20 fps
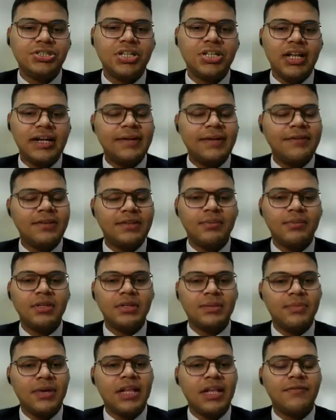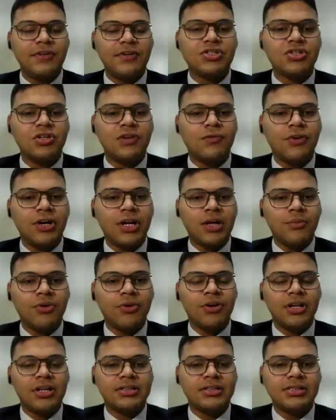So judicial activism is beneficial for
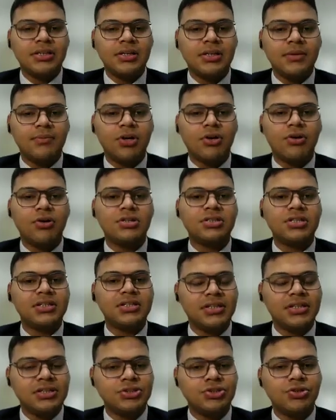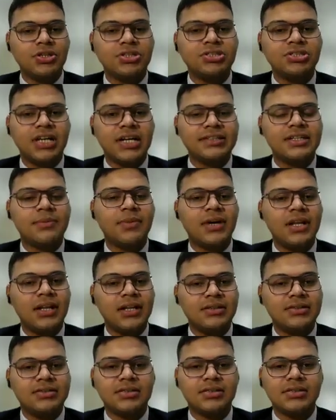democracy because it ensures checks
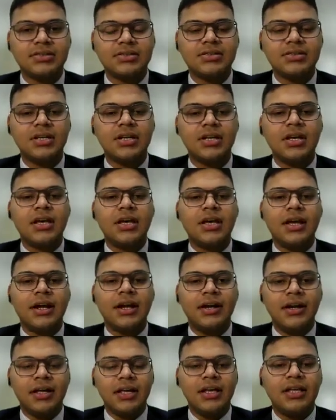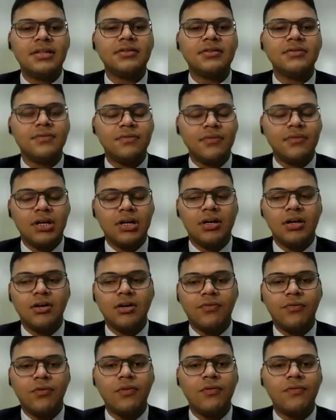and balances, and again
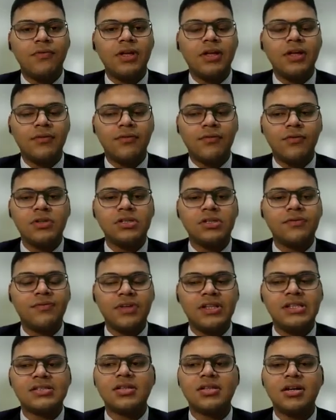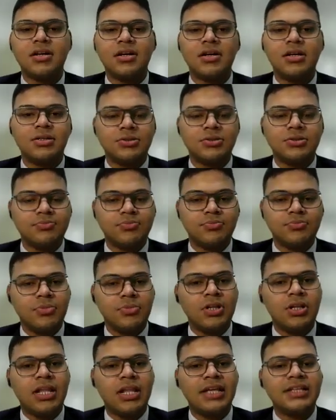fulfills the
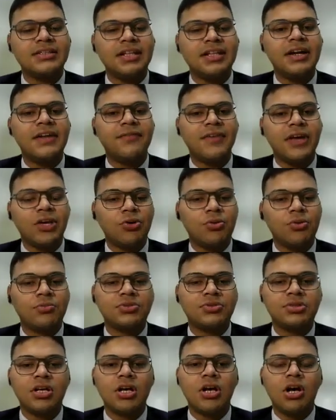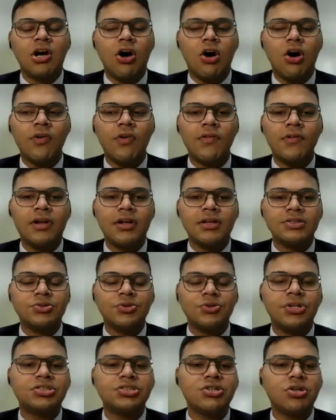legislative vacuums.
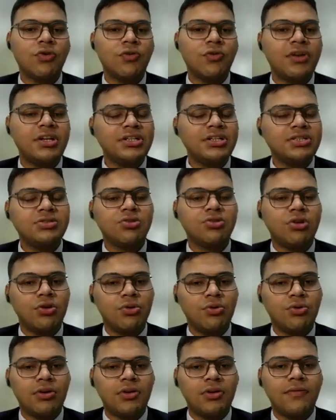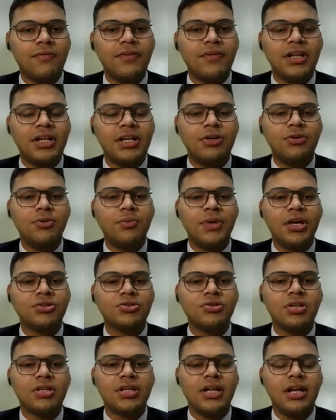However, judicial overreach is not good. We need to
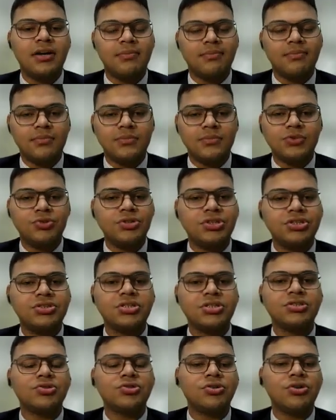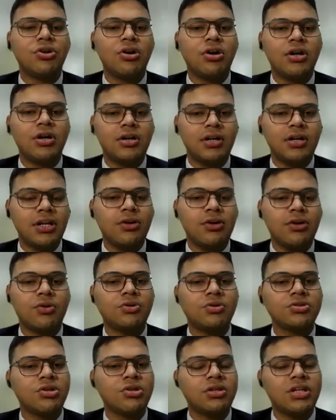make sure that judiciary should not
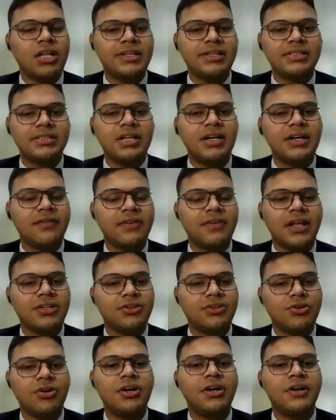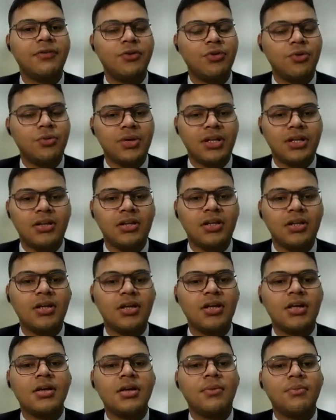encroach on the legislative and executive domain
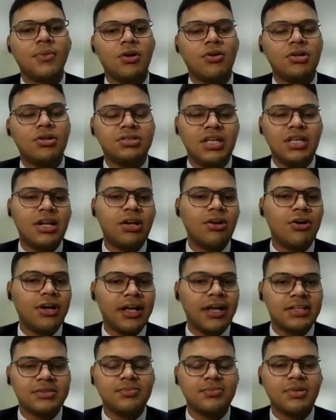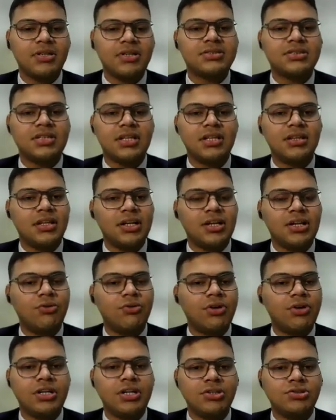because they are not experts and
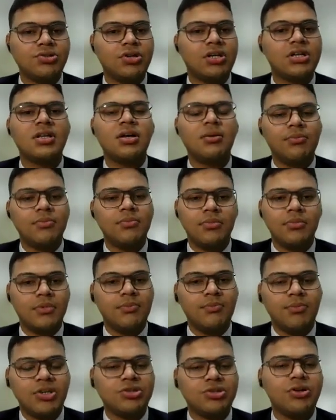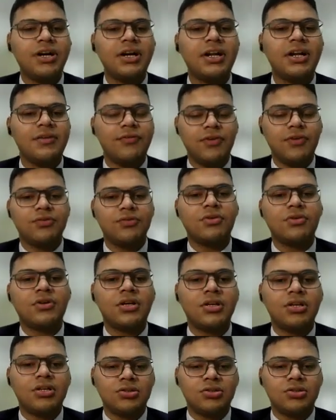they do not enjoy the majority view.